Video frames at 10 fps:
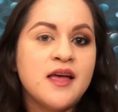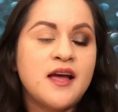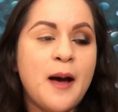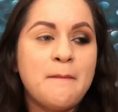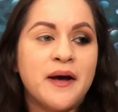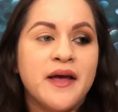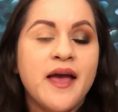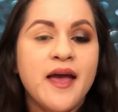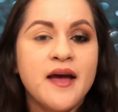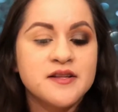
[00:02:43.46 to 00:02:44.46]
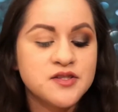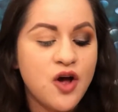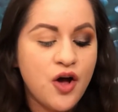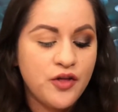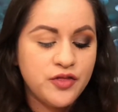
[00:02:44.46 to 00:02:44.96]
got my hands
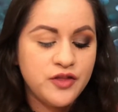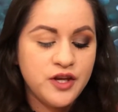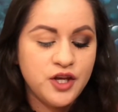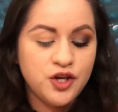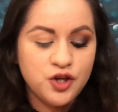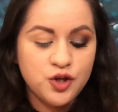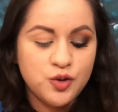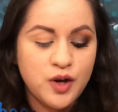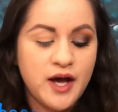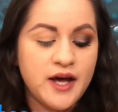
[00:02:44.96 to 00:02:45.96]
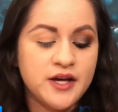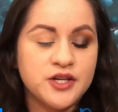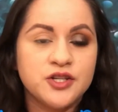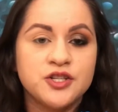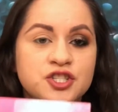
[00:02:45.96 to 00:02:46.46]
on the new
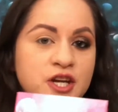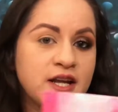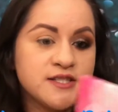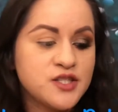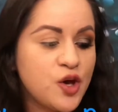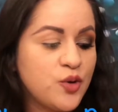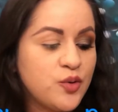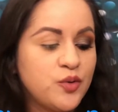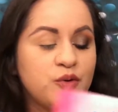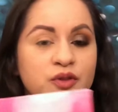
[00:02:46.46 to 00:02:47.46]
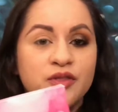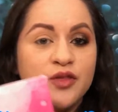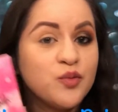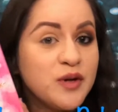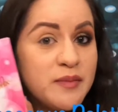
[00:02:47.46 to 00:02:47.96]
Shaaanxo,
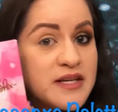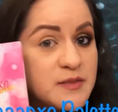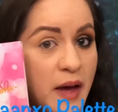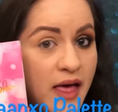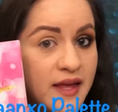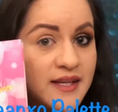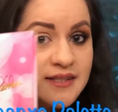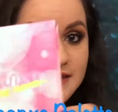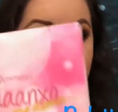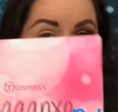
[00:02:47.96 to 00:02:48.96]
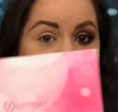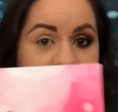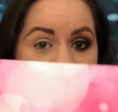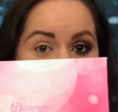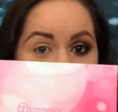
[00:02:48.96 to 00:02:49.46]
the Remix palette.
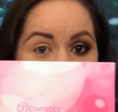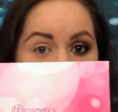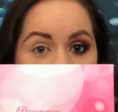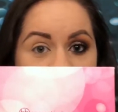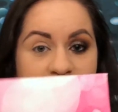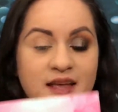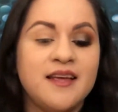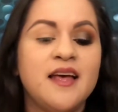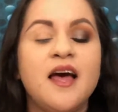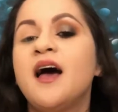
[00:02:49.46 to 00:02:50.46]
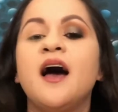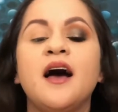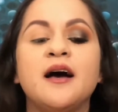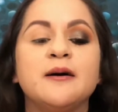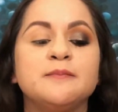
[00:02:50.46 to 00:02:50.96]
Yay!
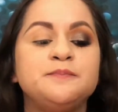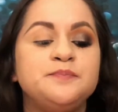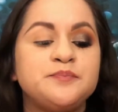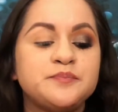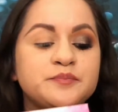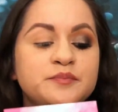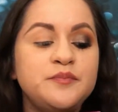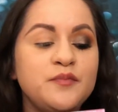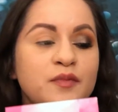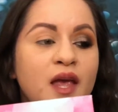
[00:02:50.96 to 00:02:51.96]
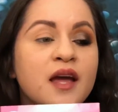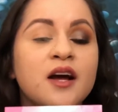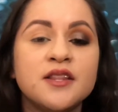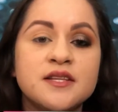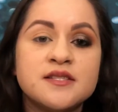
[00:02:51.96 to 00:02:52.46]
I
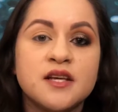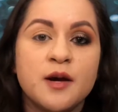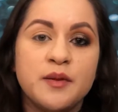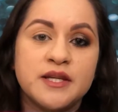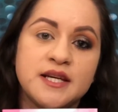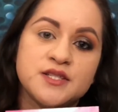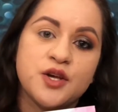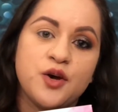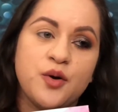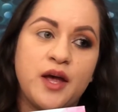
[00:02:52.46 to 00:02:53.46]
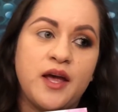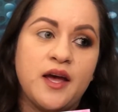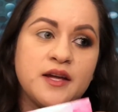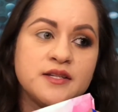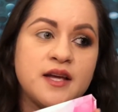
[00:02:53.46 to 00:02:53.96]
got this a couple of days ago
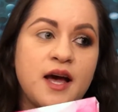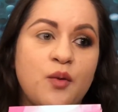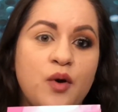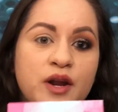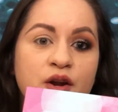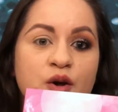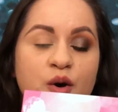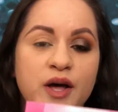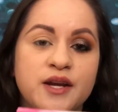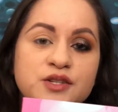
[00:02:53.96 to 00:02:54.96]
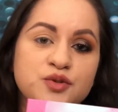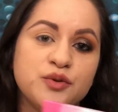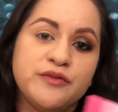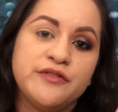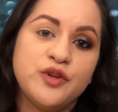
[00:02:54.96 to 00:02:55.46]
and I wanted to go ahead and do a
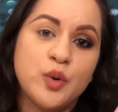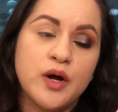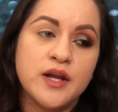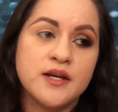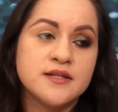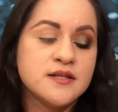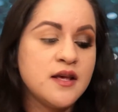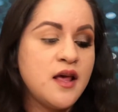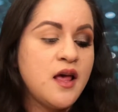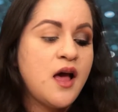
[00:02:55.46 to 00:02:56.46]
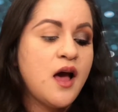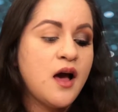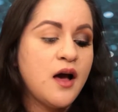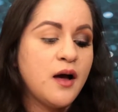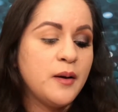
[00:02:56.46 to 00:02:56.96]
review on it.
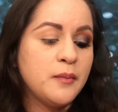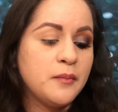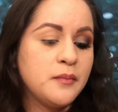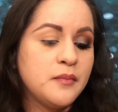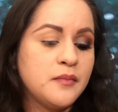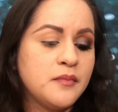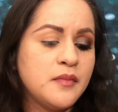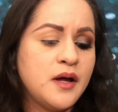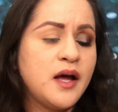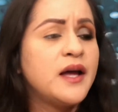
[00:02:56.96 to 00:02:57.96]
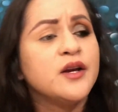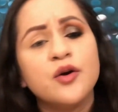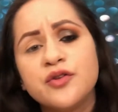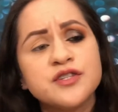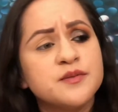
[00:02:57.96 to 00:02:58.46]
I know
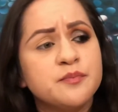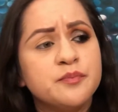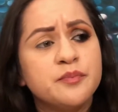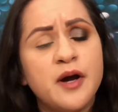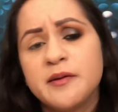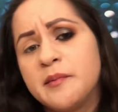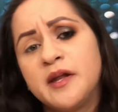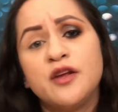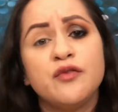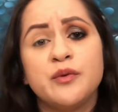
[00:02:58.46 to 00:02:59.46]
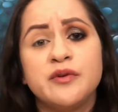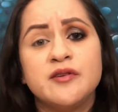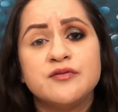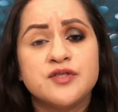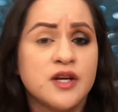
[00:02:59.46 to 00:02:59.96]
there's probably many
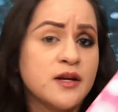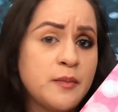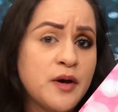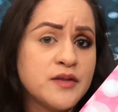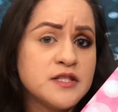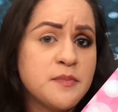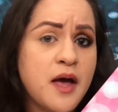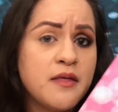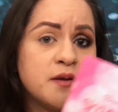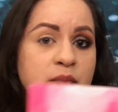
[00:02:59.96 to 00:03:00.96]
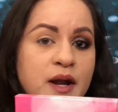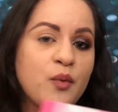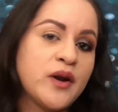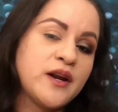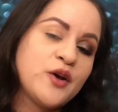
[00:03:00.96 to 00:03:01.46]
reviews done about this palette, but I
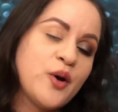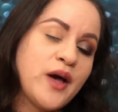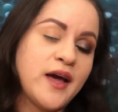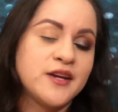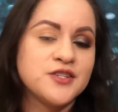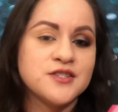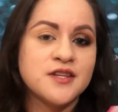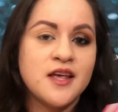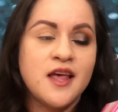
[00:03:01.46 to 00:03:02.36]
wanted to go ahead and just